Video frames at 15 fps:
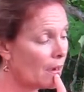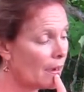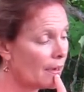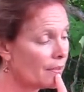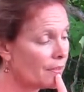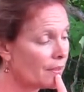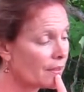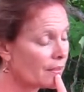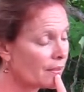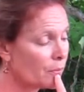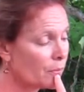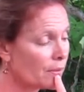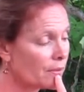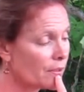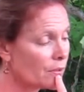I think
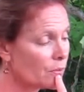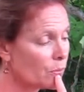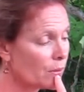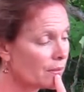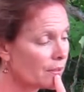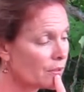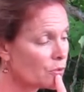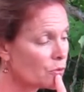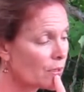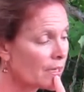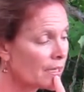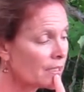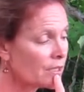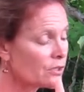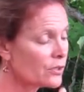that what they're what they're
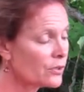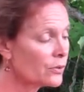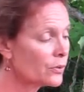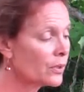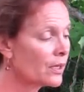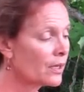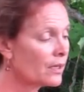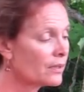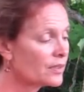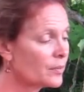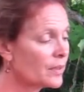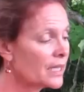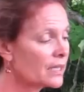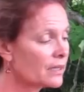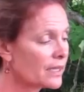trying to to
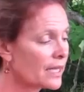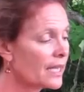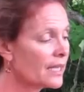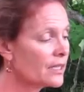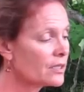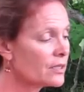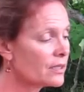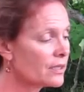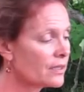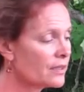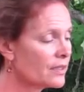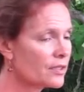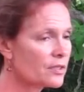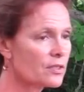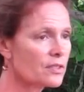make the case that
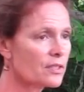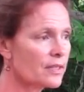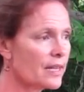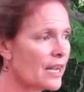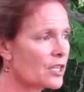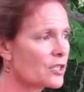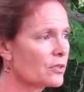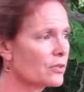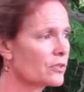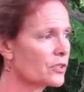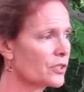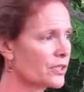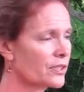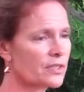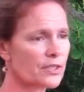this is a national
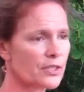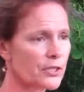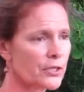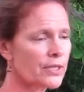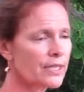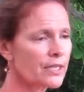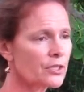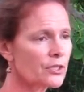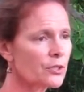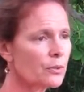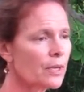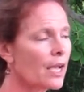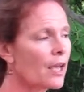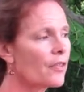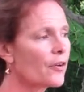security issue.
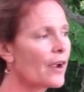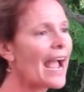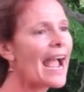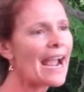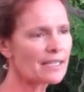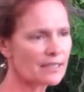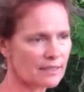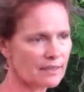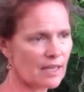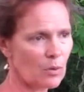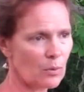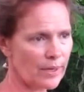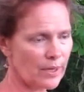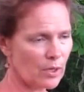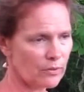They're acting
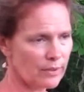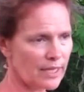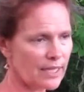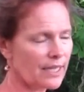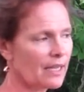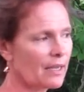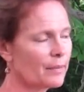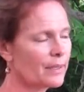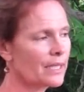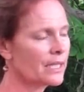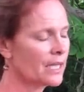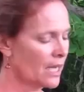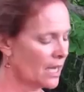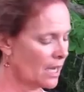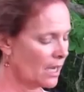that way already. I mean.
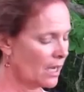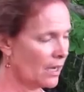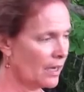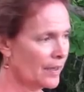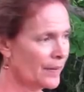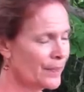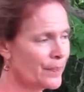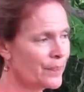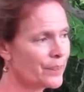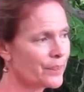Um,